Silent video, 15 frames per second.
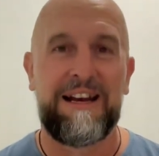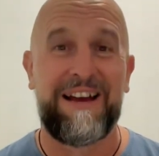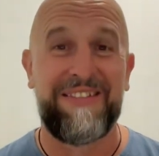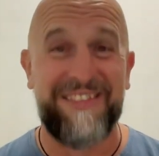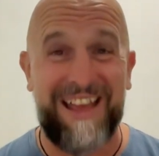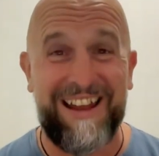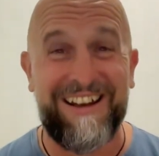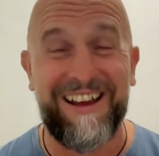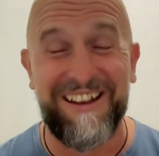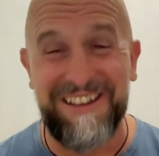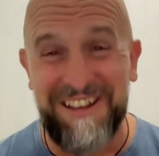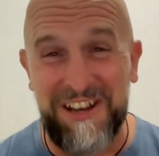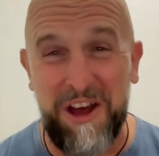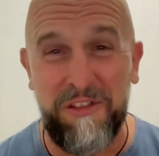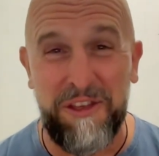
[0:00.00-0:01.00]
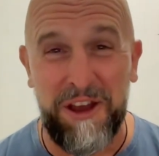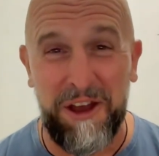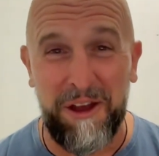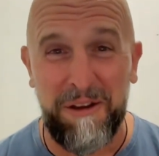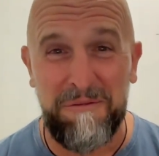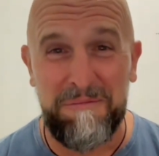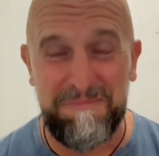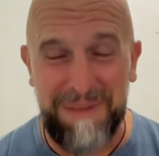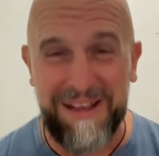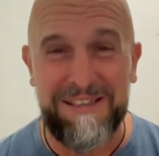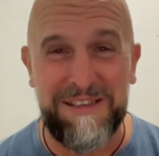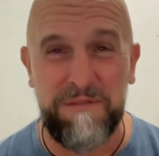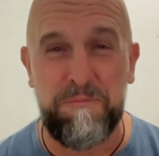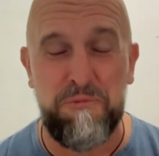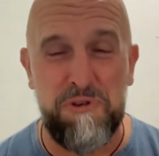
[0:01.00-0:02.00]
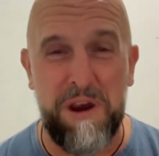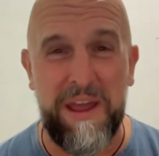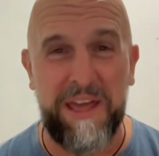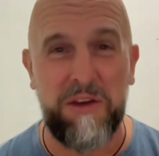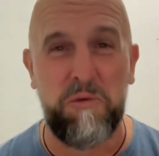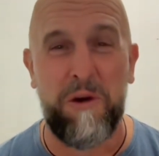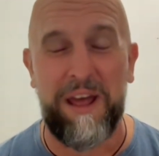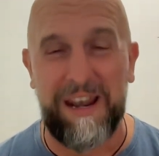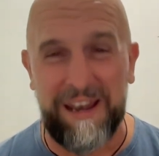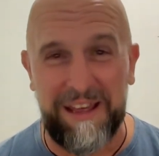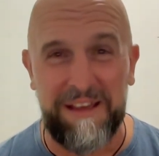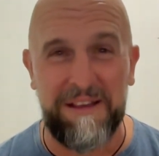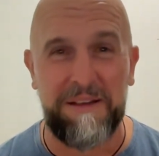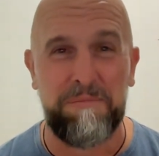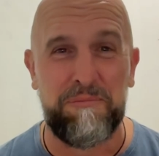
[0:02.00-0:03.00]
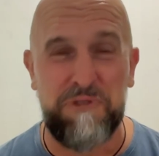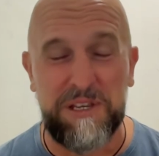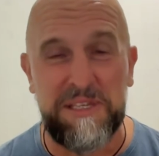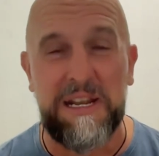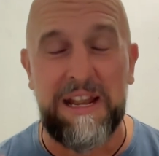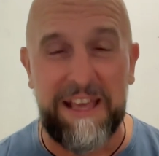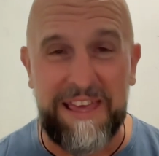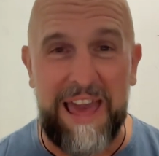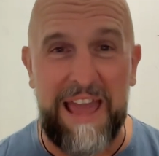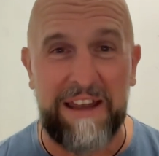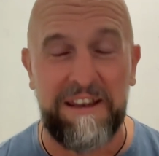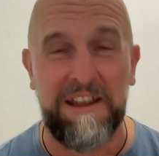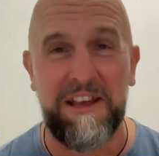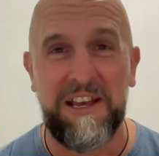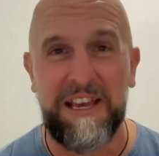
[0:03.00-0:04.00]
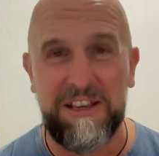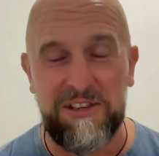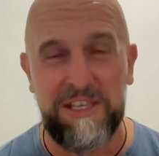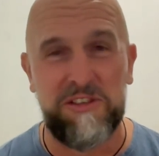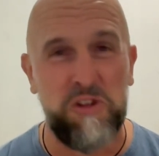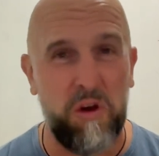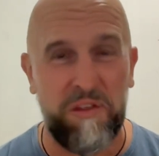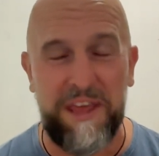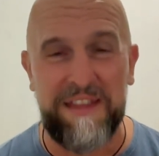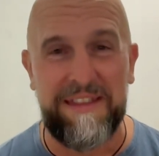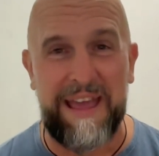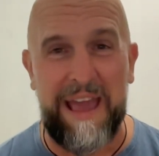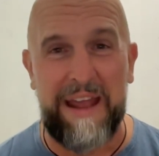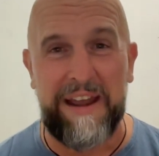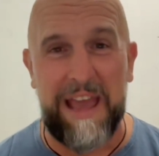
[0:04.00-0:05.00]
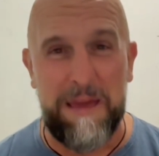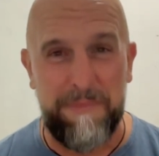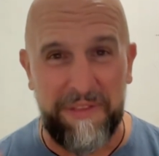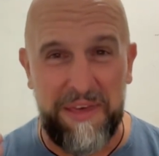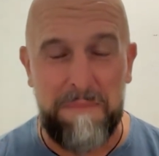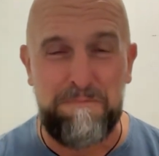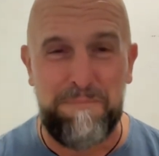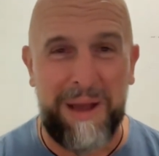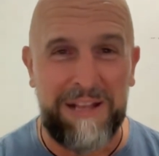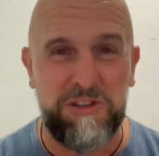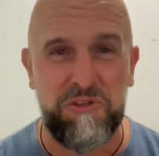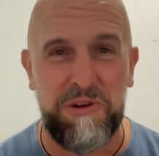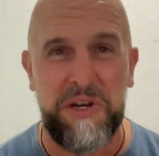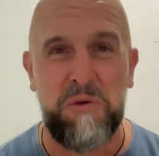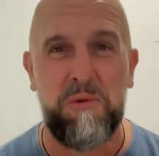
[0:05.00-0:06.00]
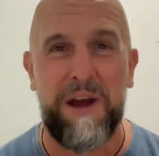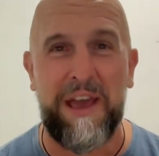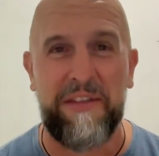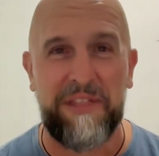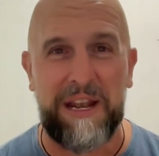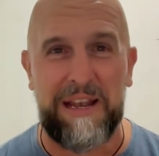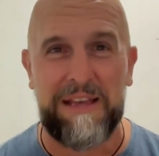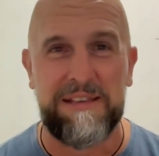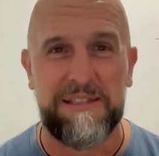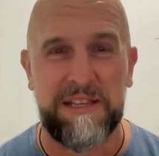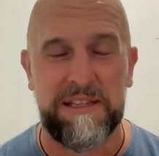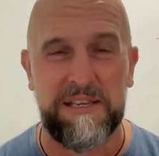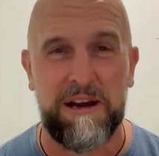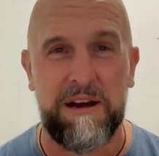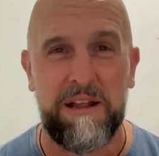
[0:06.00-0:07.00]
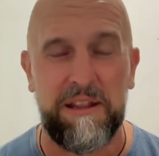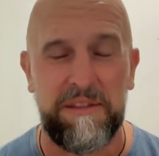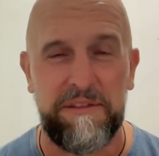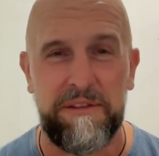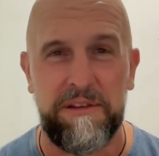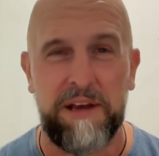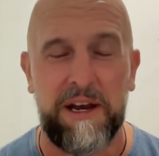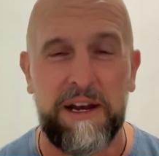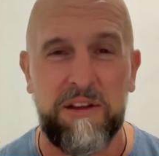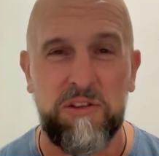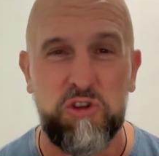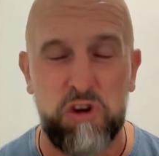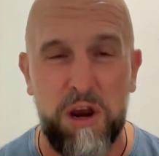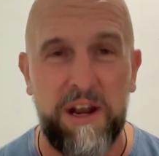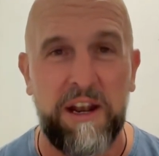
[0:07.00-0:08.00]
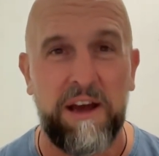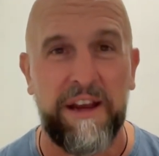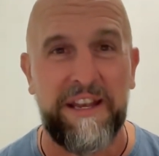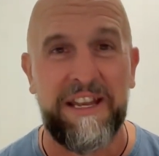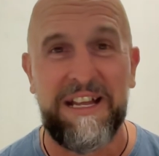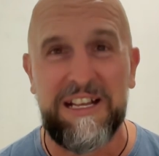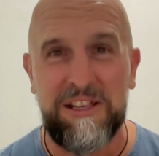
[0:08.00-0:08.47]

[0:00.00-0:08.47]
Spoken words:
And then another massive break where Bristol again, this is not their DNA, but they're battering away at the Leicester try line,